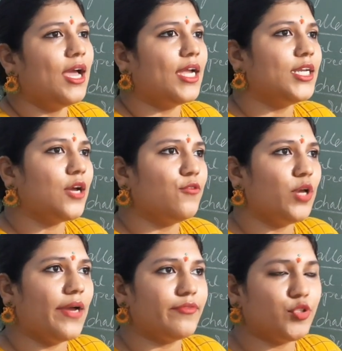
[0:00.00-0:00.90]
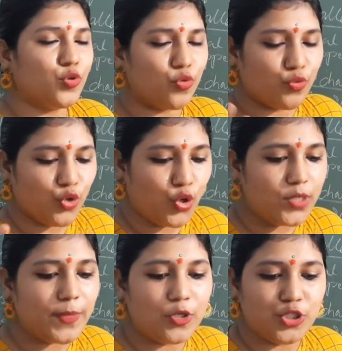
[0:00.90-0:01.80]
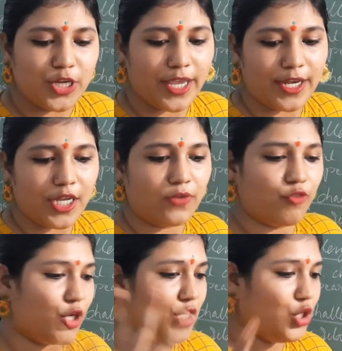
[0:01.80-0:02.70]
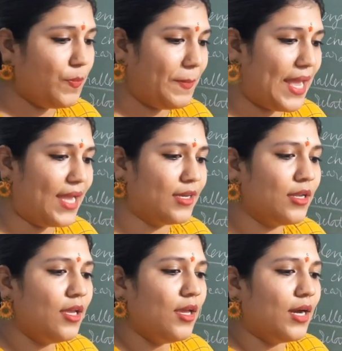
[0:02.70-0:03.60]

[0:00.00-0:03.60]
and now you have to know about your career, what did you plan.